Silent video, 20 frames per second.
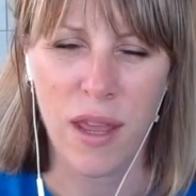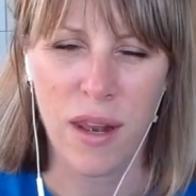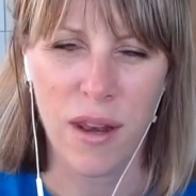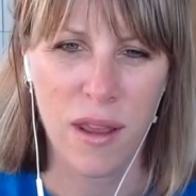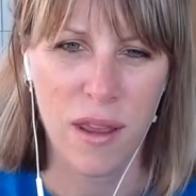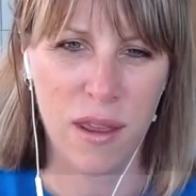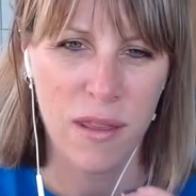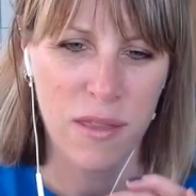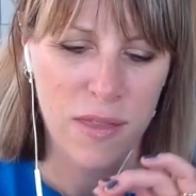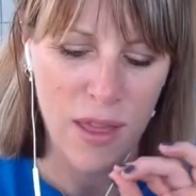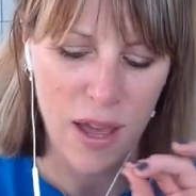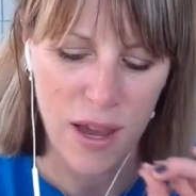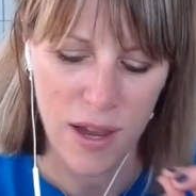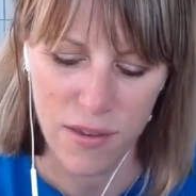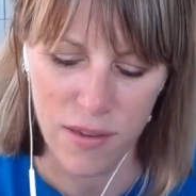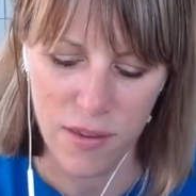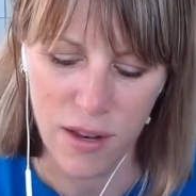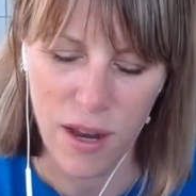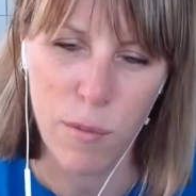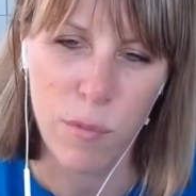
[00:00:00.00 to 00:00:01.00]
And that
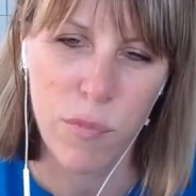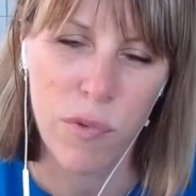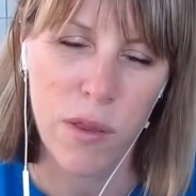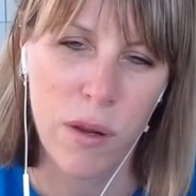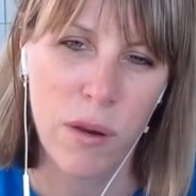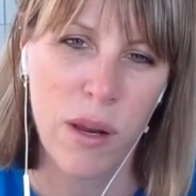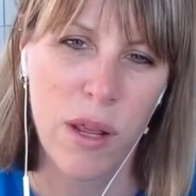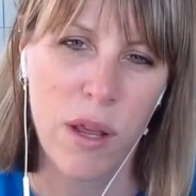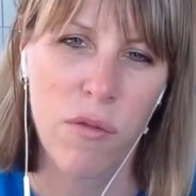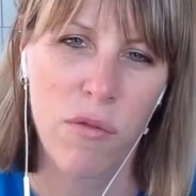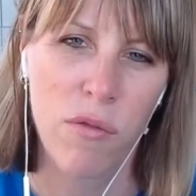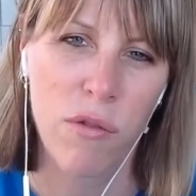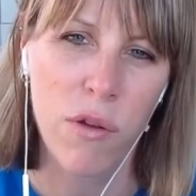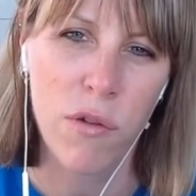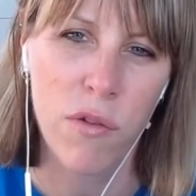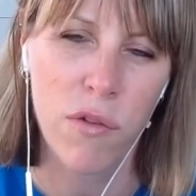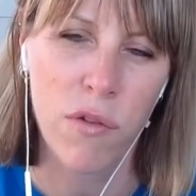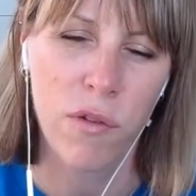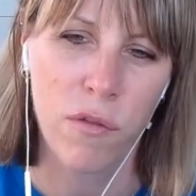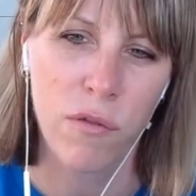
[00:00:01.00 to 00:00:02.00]
is absolutely
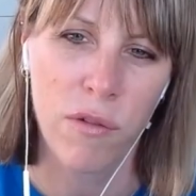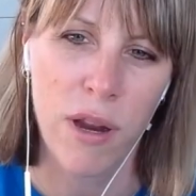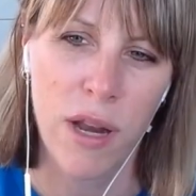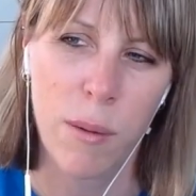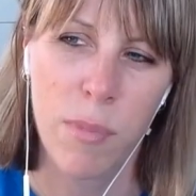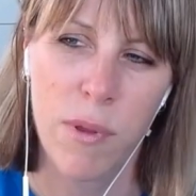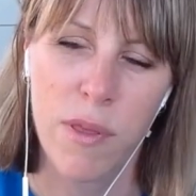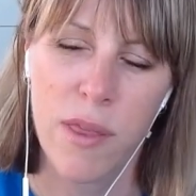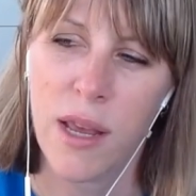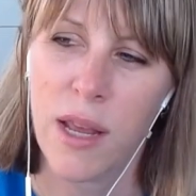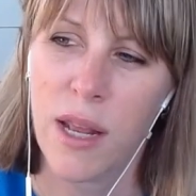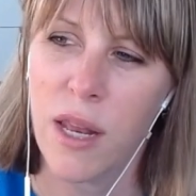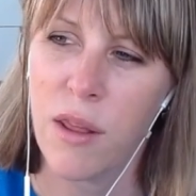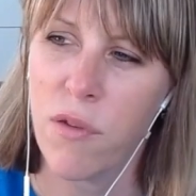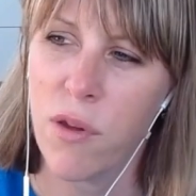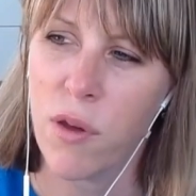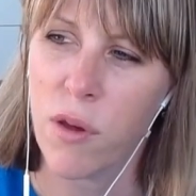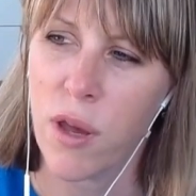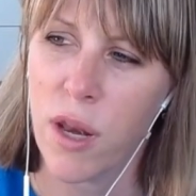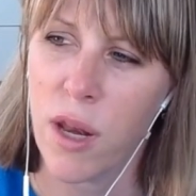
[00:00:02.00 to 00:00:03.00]
crucial, really, particularly if
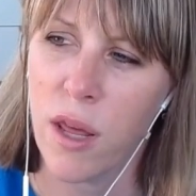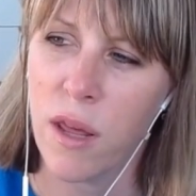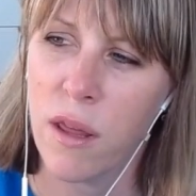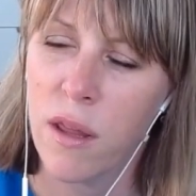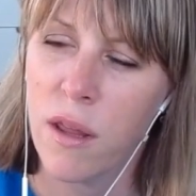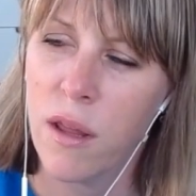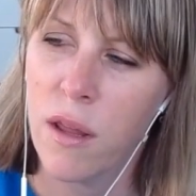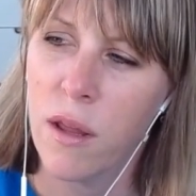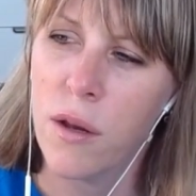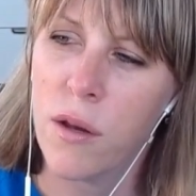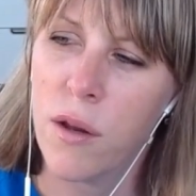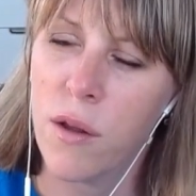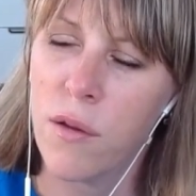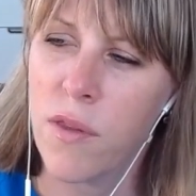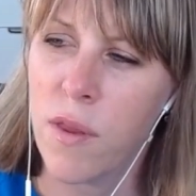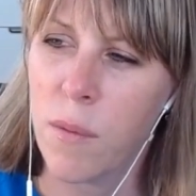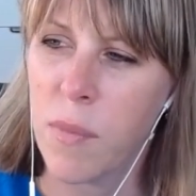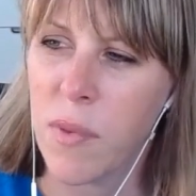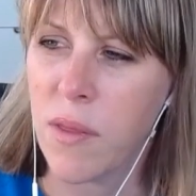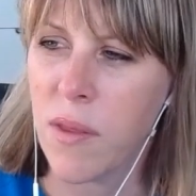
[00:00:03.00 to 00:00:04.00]
you're going to do
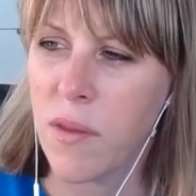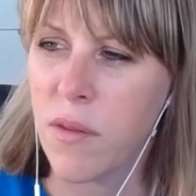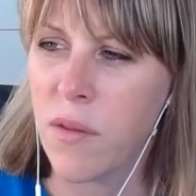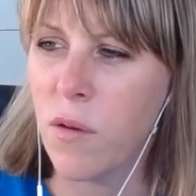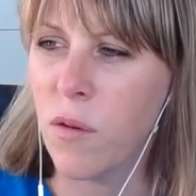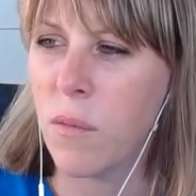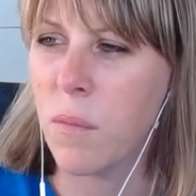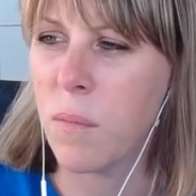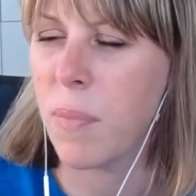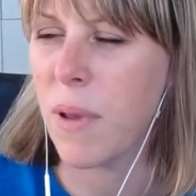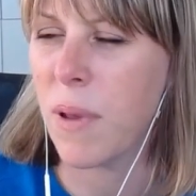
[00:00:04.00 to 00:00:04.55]
something that's not